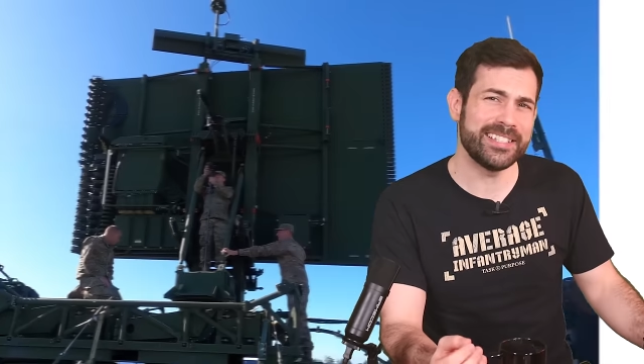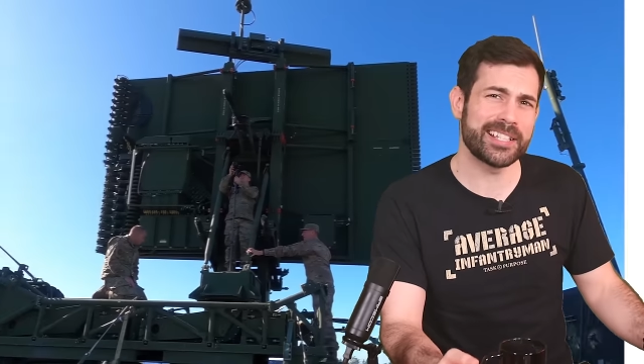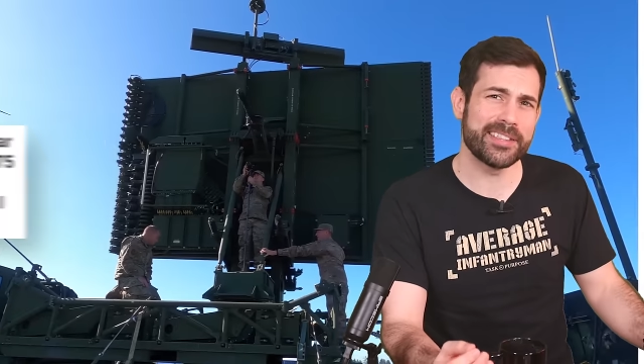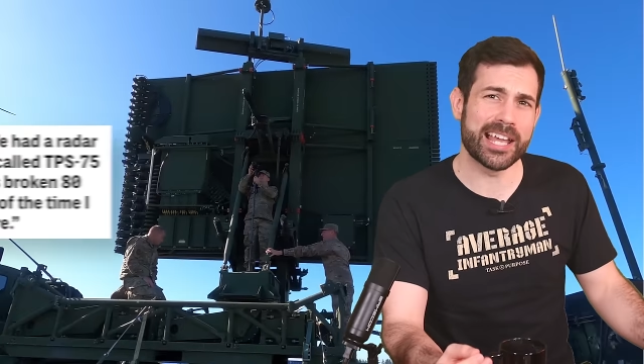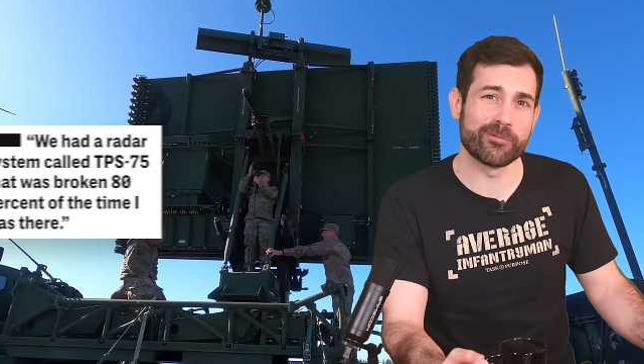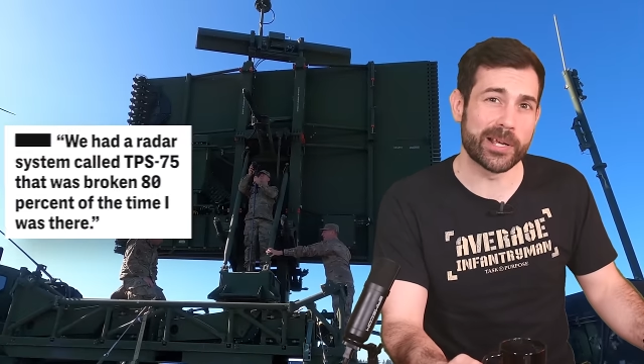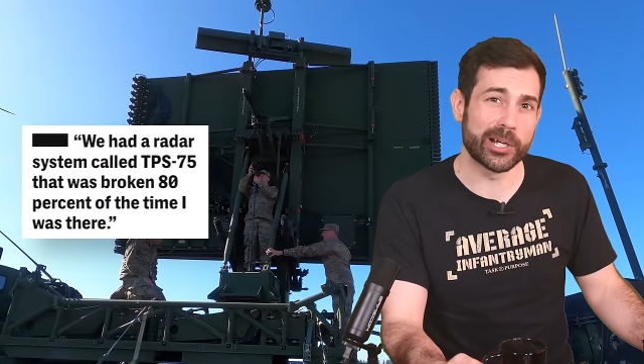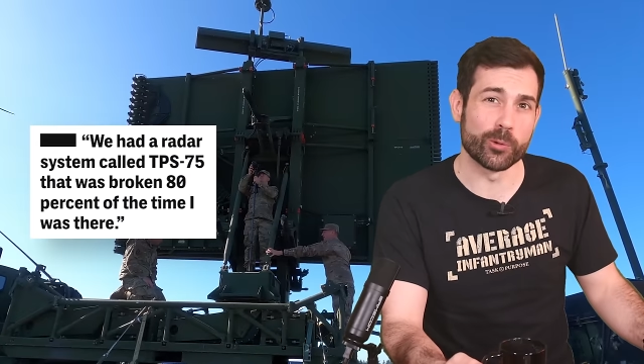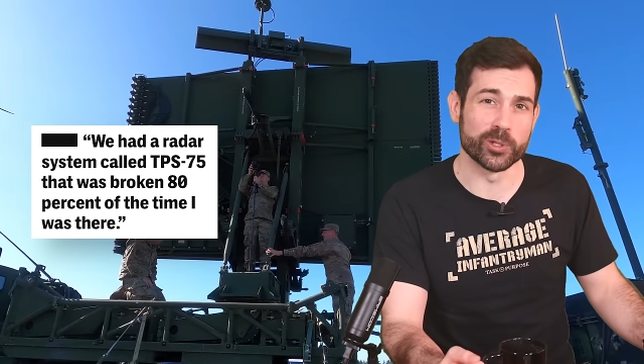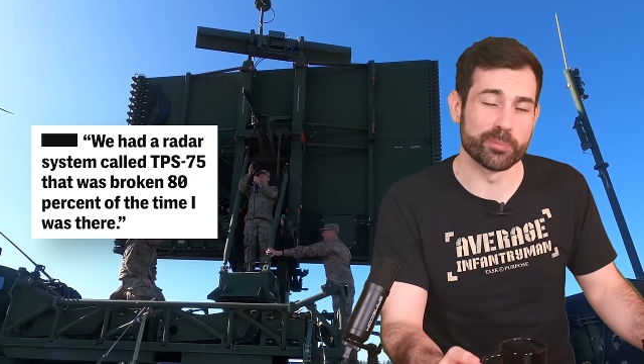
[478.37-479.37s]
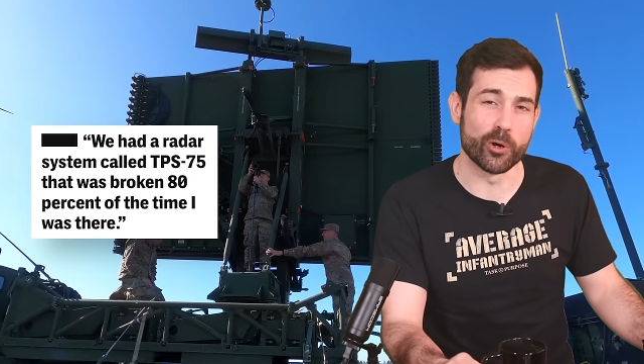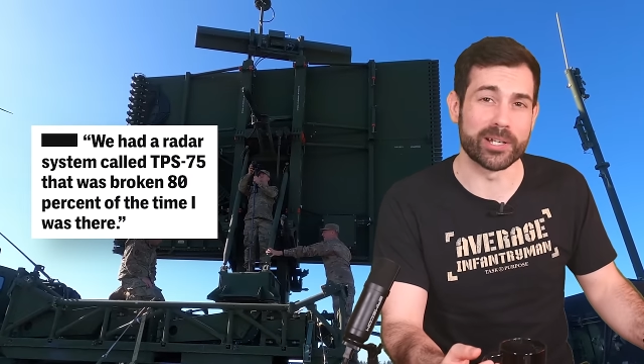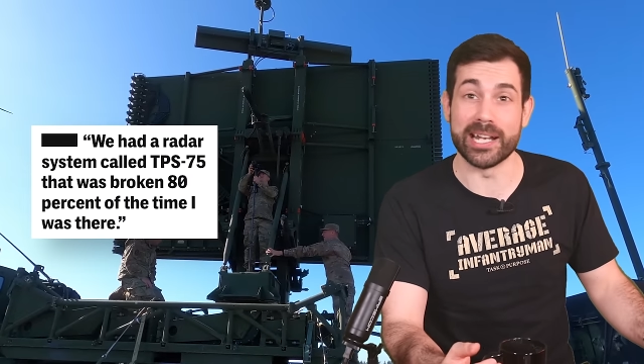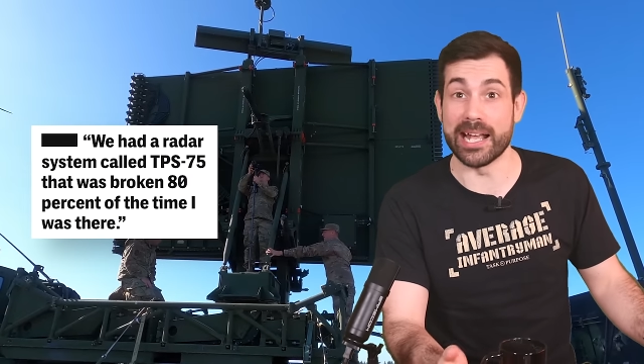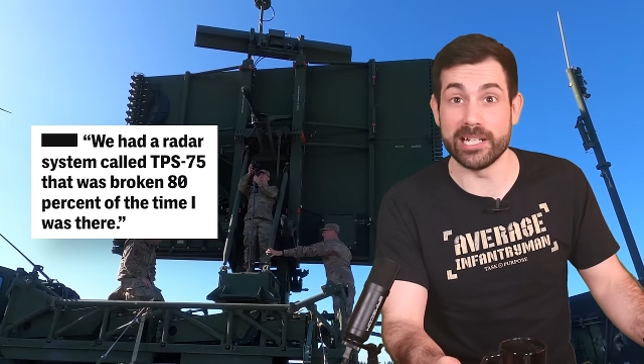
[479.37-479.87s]
he said that radar was
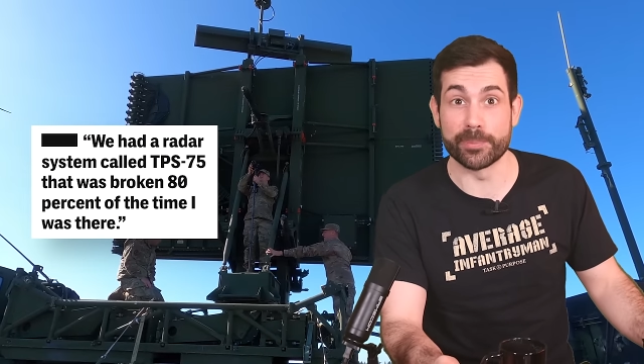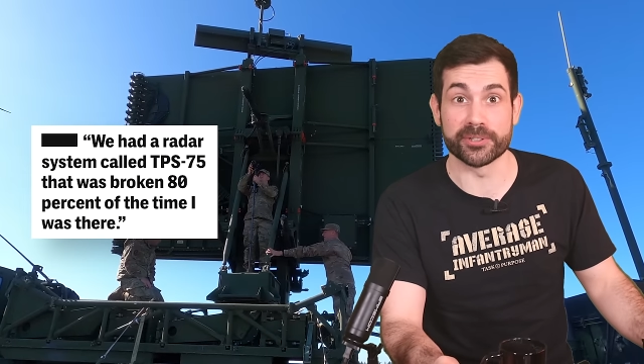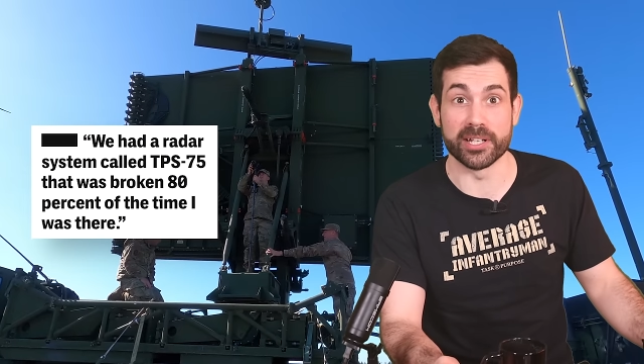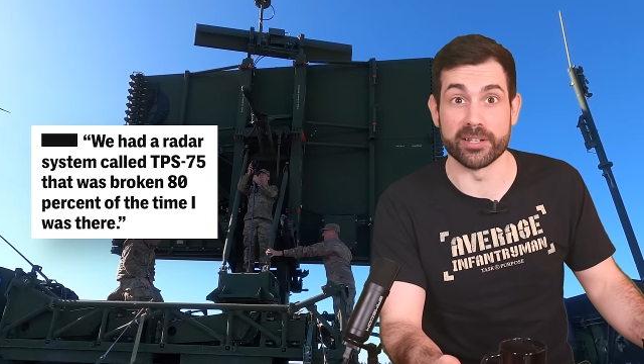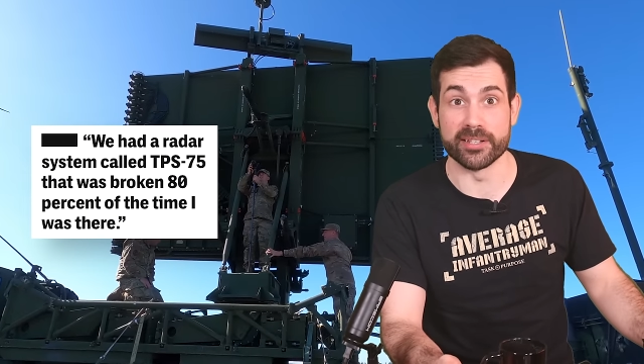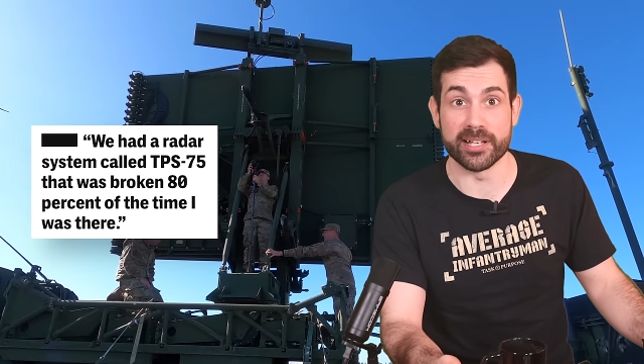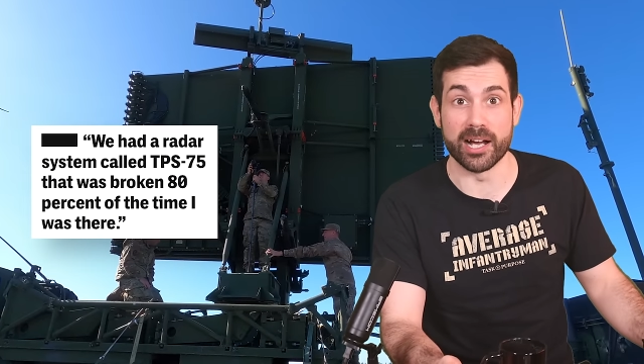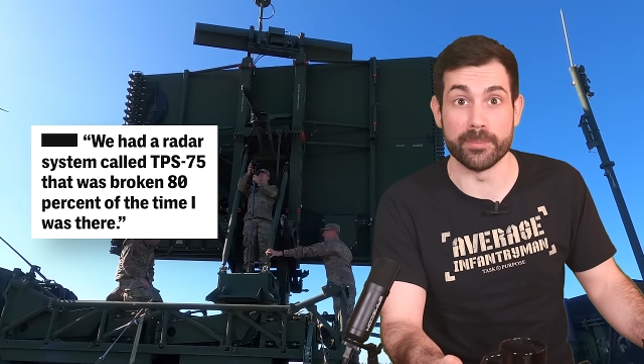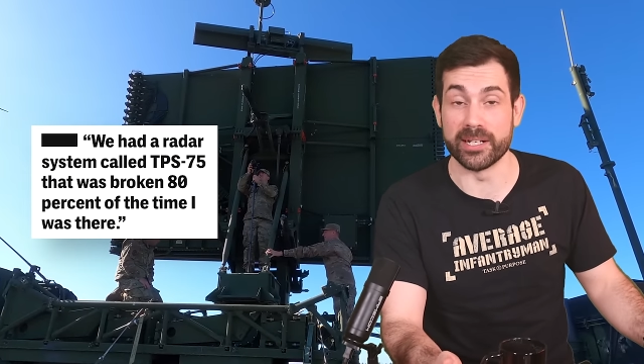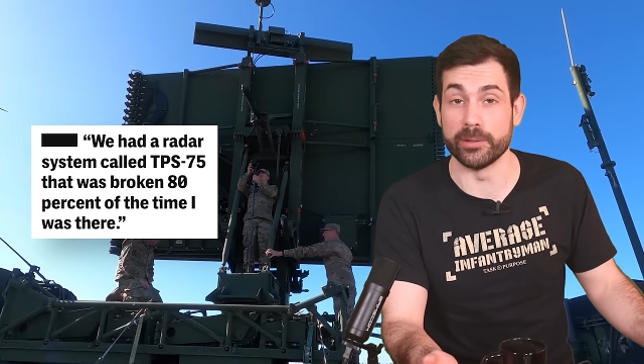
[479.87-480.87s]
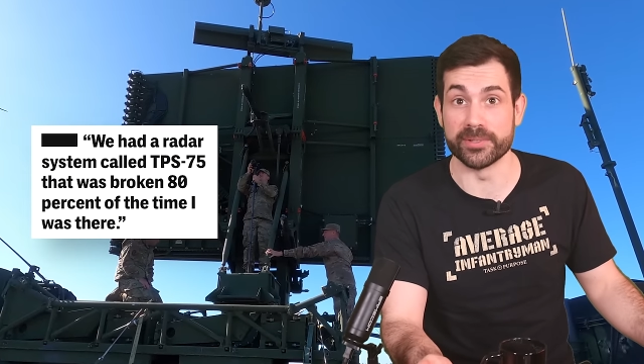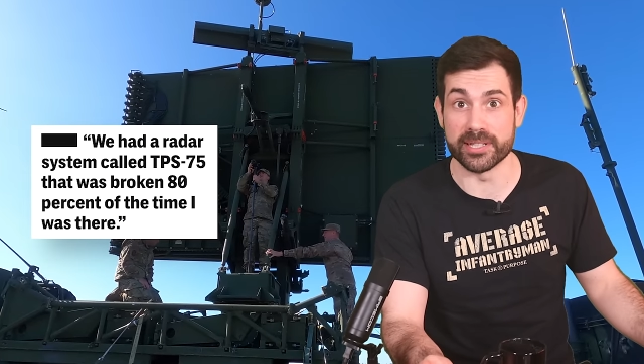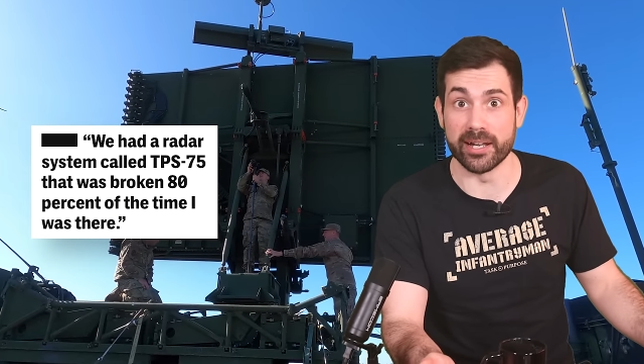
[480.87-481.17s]
broken 80% of the time that he was